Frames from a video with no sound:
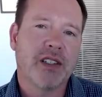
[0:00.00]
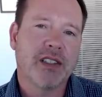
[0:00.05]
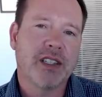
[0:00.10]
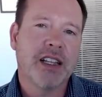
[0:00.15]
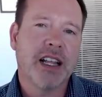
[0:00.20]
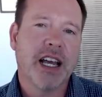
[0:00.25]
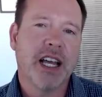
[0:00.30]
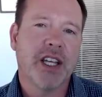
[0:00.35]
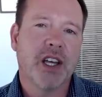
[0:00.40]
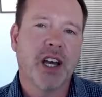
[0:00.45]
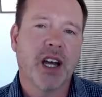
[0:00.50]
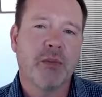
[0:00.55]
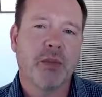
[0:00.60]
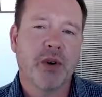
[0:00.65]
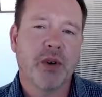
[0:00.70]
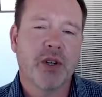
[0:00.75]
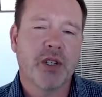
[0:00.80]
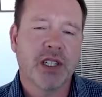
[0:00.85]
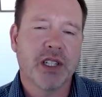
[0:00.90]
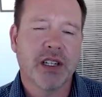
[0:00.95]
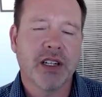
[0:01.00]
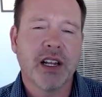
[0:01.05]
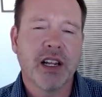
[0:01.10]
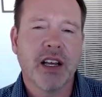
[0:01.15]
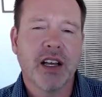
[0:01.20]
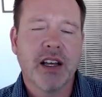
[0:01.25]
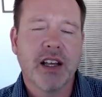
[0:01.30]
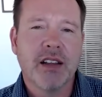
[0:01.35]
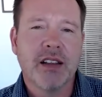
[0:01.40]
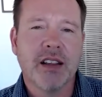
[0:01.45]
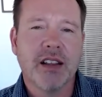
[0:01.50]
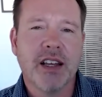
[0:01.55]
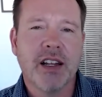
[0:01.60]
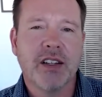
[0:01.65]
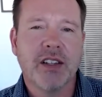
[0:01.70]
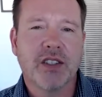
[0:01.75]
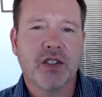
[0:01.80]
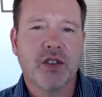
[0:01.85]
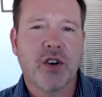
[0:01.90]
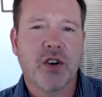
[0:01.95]
in that young person
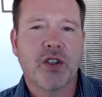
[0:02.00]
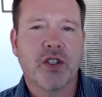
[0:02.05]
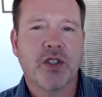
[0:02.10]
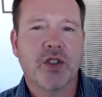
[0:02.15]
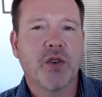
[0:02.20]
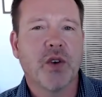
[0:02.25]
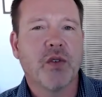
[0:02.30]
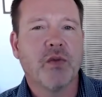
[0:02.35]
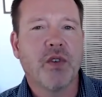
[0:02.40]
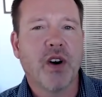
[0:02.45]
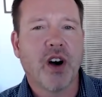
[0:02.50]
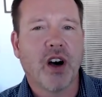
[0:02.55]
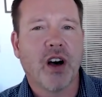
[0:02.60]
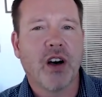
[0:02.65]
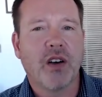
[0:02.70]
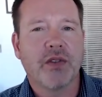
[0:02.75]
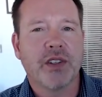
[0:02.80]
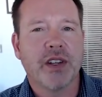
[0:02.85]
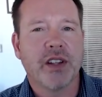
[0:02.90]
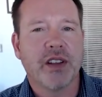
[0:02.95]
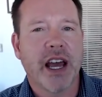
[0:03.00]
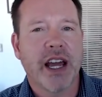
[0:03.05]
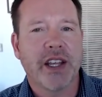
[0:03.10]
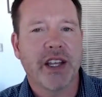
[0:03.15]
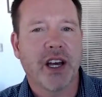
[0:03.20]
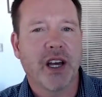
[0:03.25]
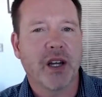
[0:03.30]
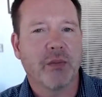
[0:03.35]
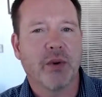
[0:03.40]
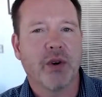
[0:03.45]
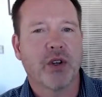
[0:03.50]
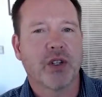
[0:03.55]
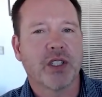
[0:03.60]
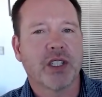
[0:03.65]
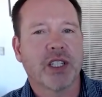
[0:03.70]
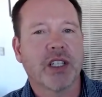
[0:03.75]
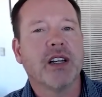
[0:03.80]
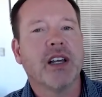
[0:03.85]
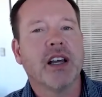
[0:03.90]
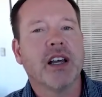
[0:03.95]
then starts to evolve to that young
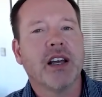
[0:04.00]
person